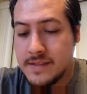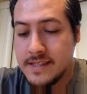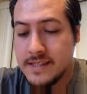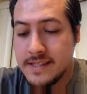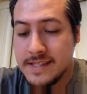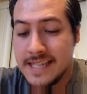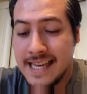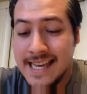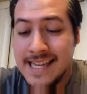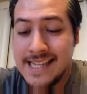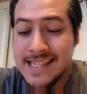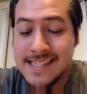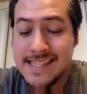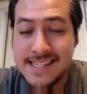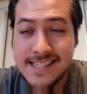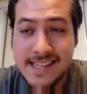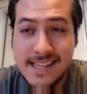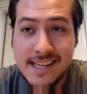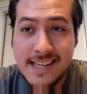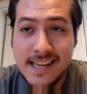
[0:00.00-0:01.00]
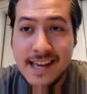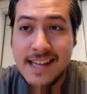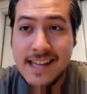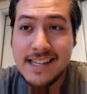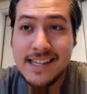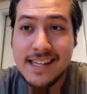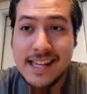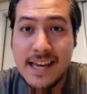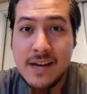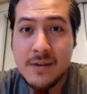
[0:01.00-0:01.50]
Tennessee, I
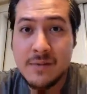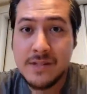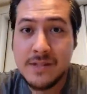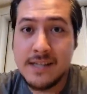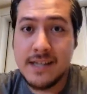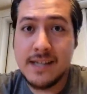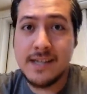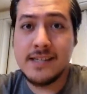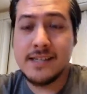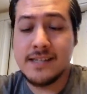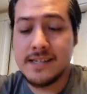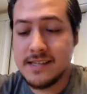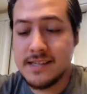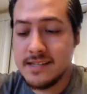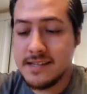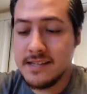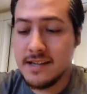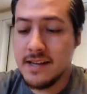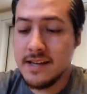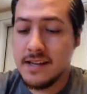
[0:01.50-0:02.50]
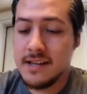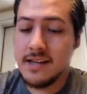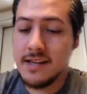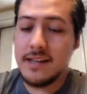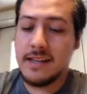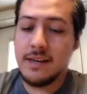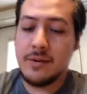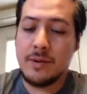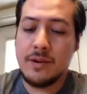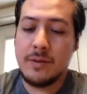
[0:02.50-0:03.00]
like what Tennessee has done.
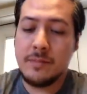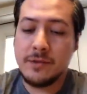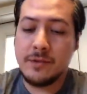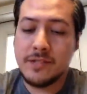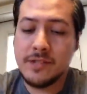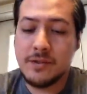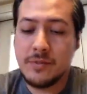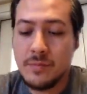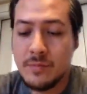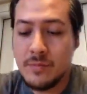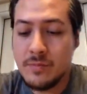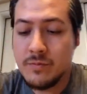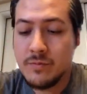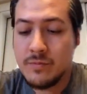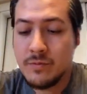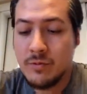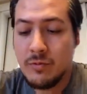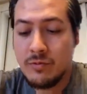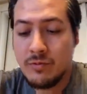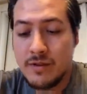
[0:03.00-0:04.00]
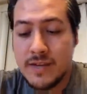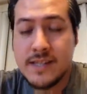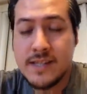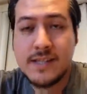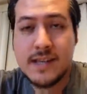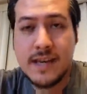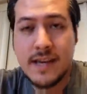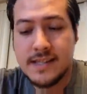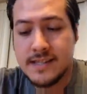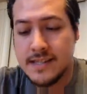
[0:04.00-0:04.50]
They were able to
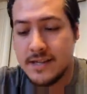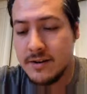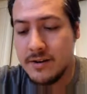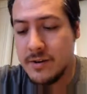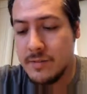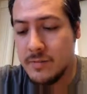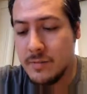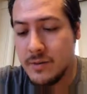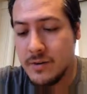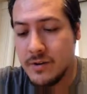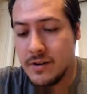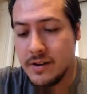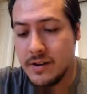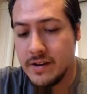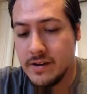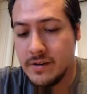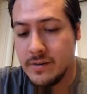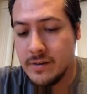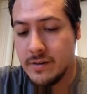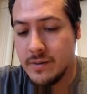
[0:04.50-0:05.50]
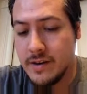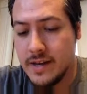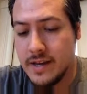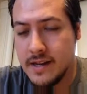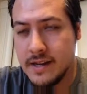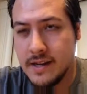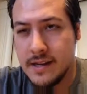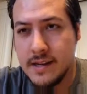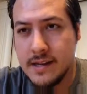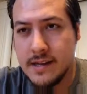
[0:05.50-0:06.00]
re-sign Derek Morgan, who
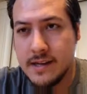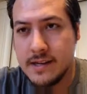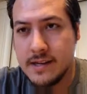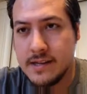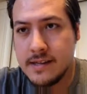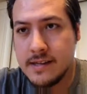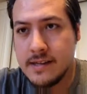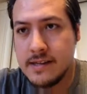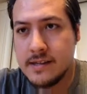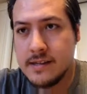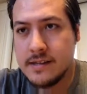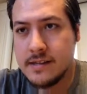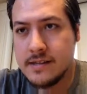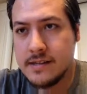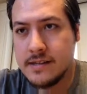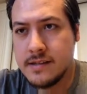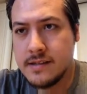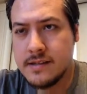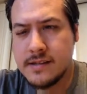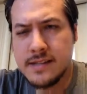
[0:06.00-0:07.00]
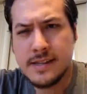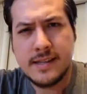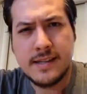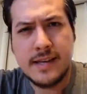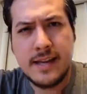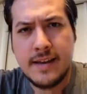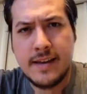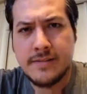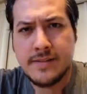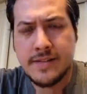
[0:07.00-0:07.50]
had like
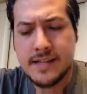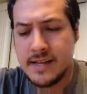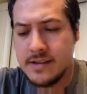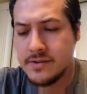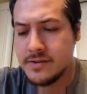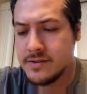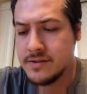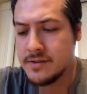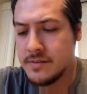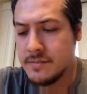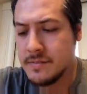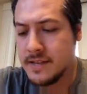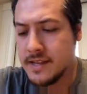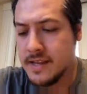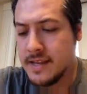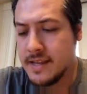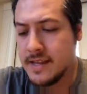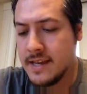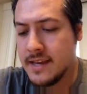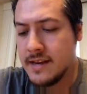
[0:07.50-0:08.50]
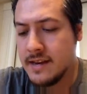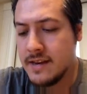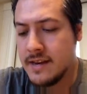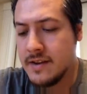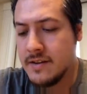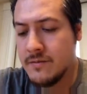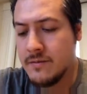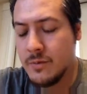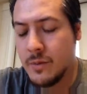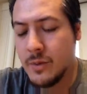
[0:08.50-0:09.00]
6.5 sacks or something like that.
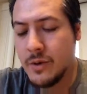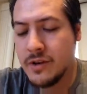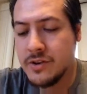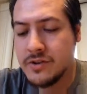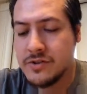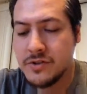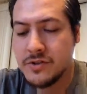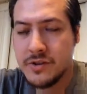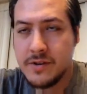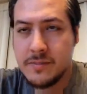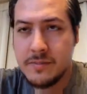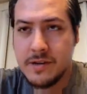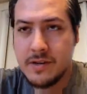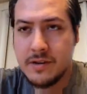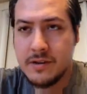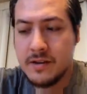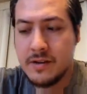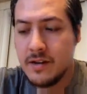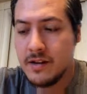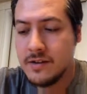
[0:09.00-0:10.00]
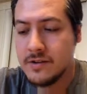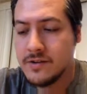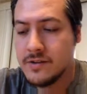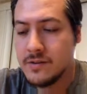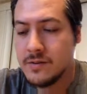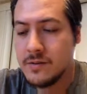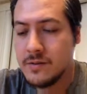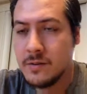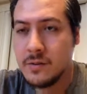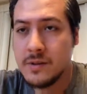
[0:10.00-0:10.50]
4 years, $30 million,
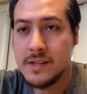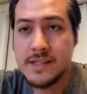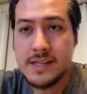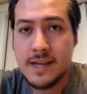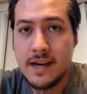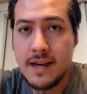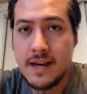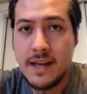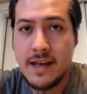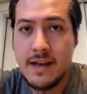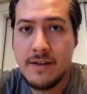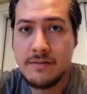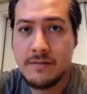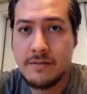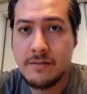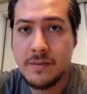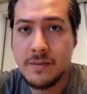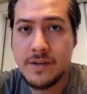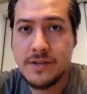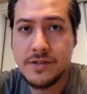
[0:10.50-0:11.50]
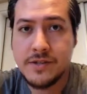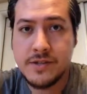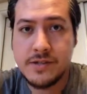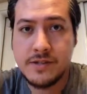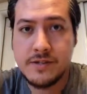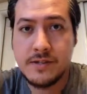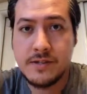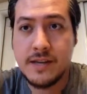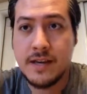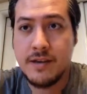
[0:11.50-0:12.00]
only 10.5 of which
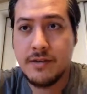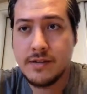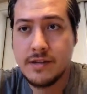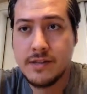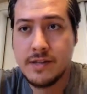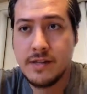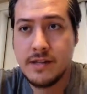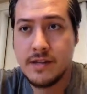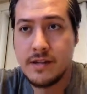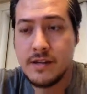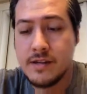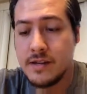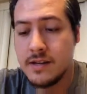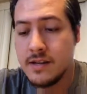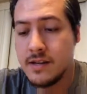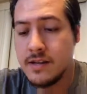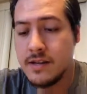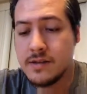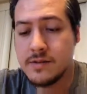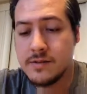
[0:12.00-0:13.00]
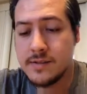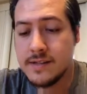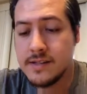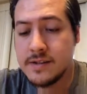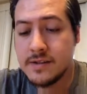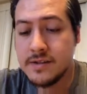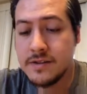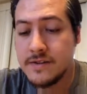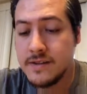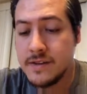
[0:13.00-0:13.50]
is guaranteed. So that's a
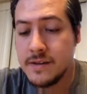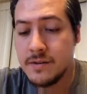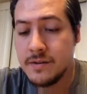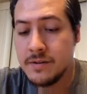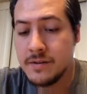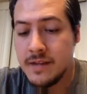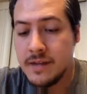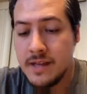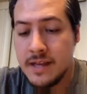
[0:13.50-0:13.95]
good deal.